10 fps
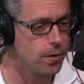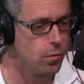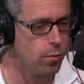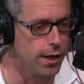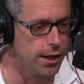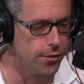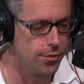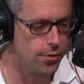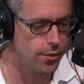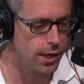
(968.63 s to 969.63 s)

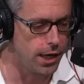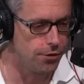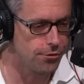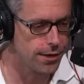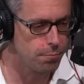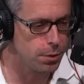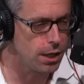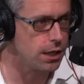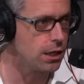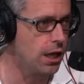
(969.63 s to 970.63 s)
with intricate
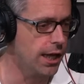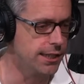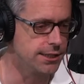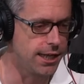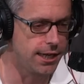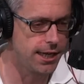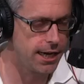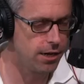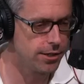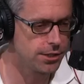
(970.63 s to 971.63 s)
plot lines and
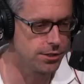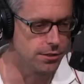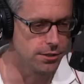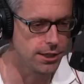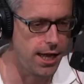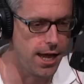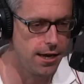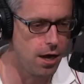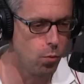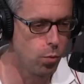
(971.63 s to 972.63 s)
characters
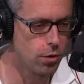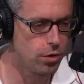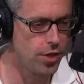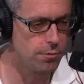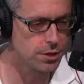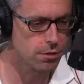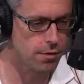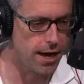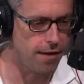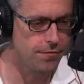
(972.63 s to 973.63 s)
and a world that was
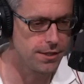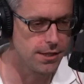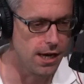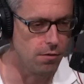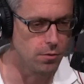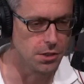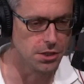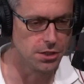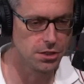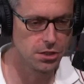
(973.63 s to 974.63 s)
crafted that
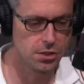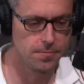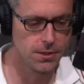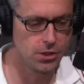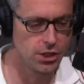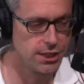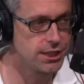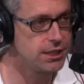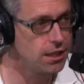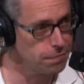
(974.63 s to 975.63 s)
was
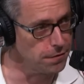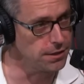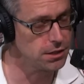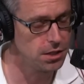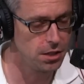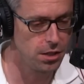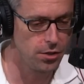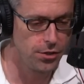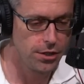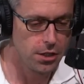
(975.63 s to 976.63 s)
just different.
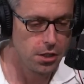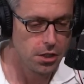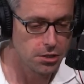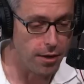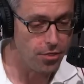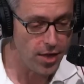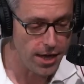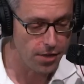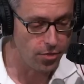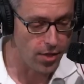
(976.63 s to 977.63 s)
So I
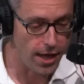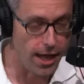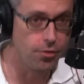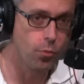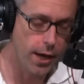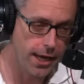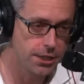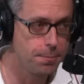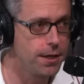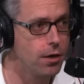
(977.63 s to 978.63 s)
think that, and the way
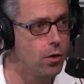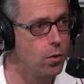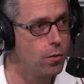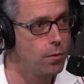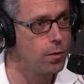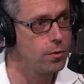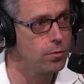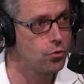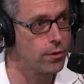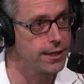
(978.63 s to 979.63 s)
HBO
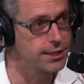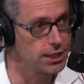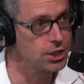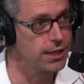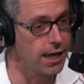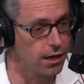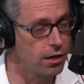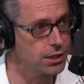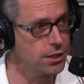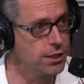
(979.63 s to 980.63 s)
transitioned that
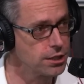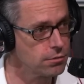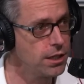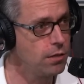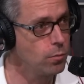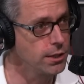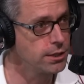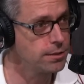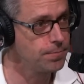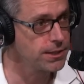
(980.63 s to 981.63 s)
onto the screen
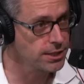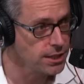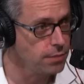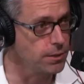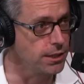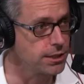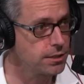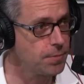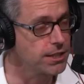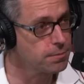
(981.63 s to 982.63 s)
was
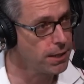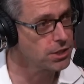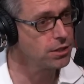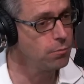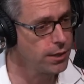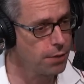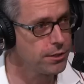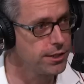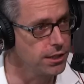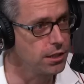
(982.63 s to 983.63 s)
seamless, especially when they were
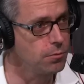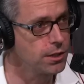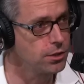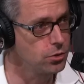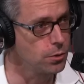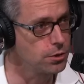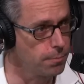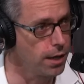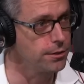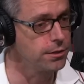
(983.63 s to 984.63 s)
dealing with the George
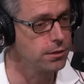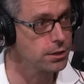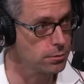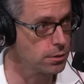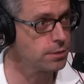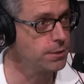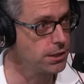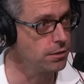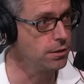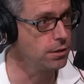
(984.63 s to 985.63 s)
Martin source
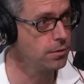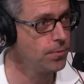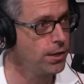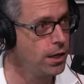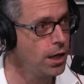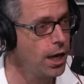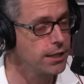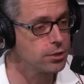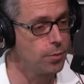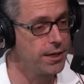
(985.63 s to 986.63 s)
material.
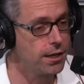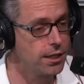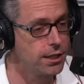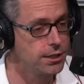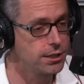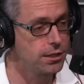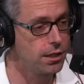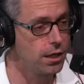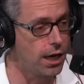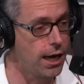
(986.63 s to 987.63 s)
And so because
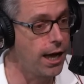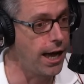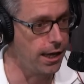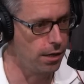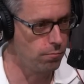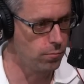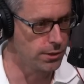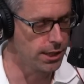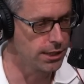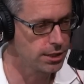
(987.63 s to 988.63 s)
I
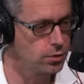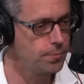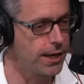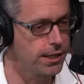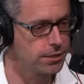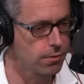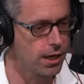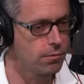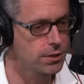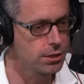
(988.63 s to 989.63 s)
would assume that his
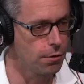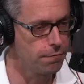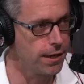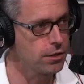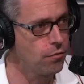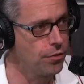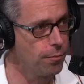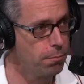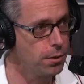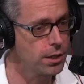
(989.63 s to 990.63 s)
writing was so effective on the
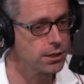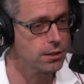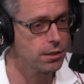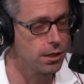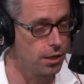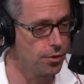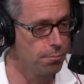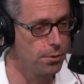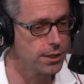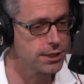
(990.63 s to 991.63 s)
book, on the
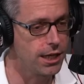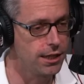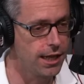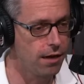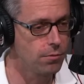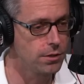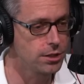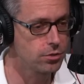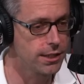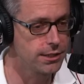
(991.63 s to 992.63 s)
books, and that
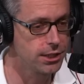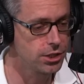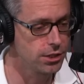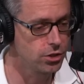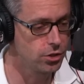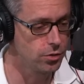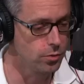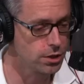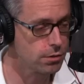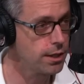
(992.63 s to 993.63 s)
was transitioned
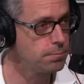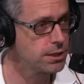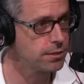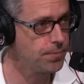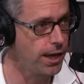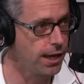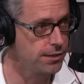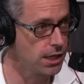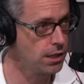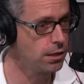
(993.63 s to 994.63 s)
to scripts and
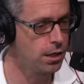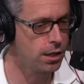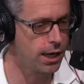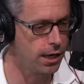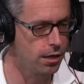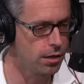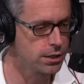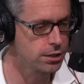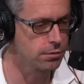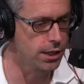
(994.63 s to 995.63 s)
dialogue and
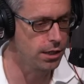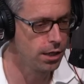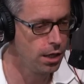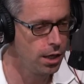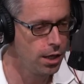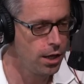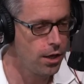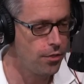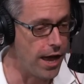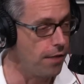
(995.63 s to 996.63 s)
on screen,
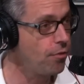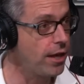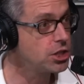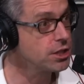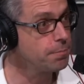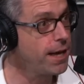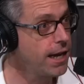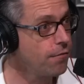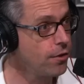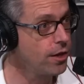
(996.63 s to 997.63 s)
that they just made
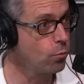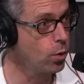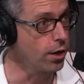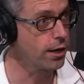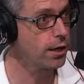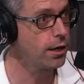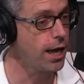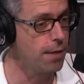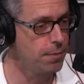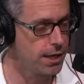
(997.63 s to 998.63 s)
everything work.
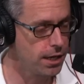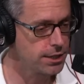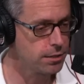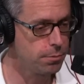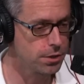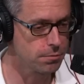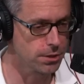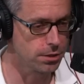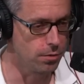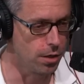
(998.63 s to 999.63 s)
Mm-hmm. And because the books were
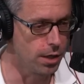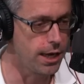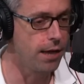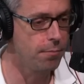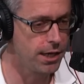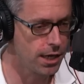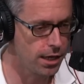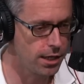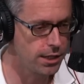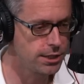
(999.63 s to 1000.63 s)
so good and
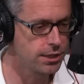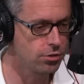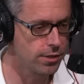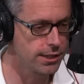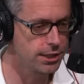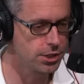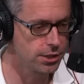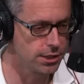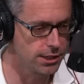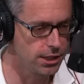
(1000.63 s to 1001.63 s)
because the
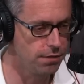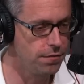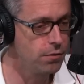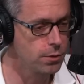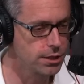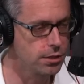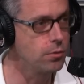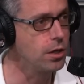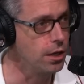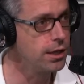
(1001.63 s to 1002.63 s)
transition to TV was so
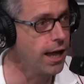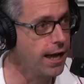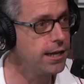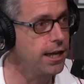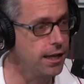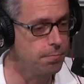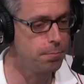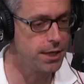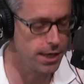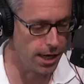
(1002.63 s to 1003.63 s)
good that it
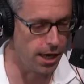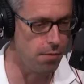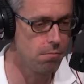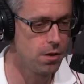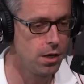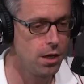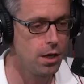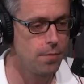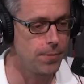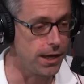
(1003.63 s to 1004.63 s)
became,
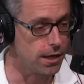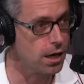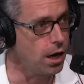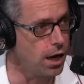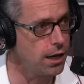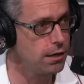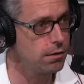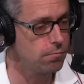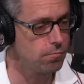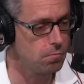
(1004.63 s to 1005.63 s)
it caught
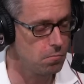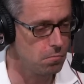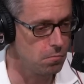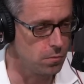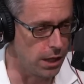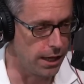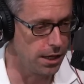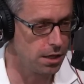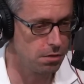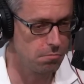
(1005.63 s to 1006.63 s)
like